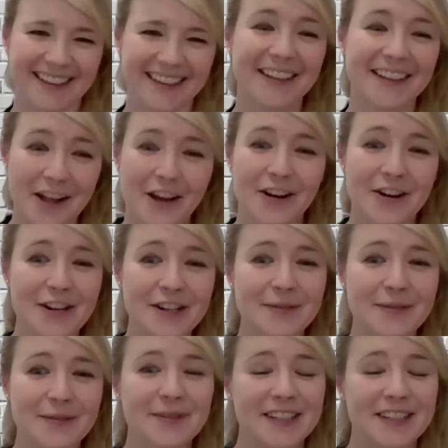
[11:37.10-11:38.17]

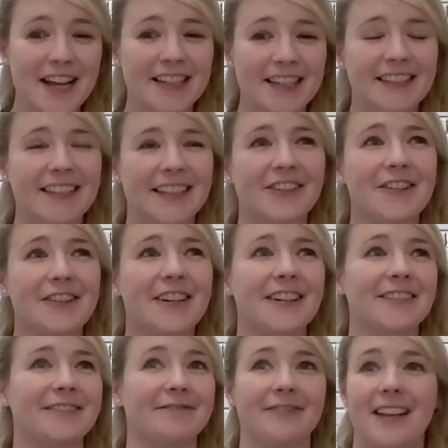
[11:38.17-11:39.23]
100%,
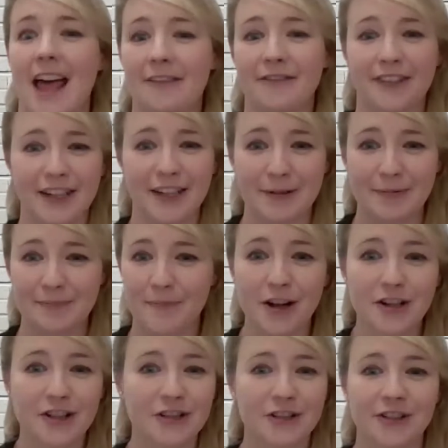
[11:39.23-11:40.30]
or every
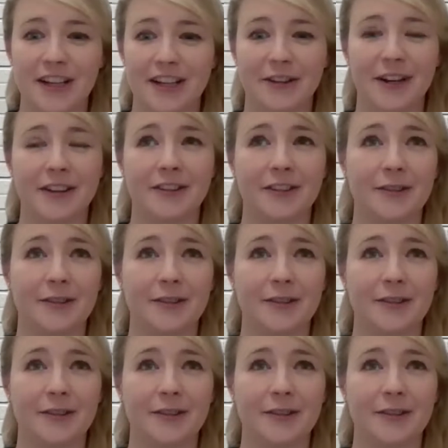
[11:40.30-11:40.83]
module that you get through.